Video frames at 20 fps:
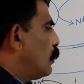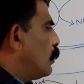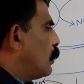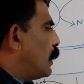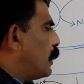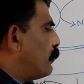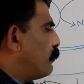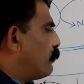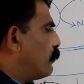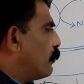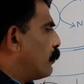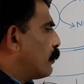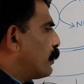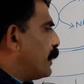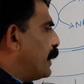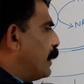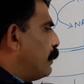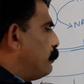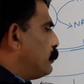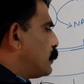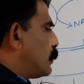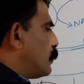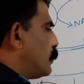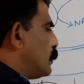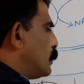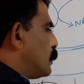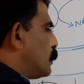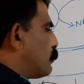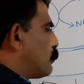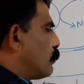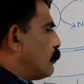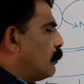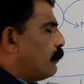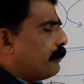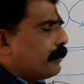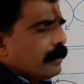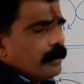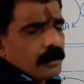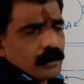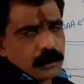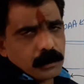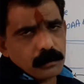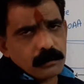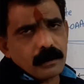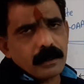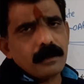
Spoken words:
and 4 ATPs are resulted from FADH2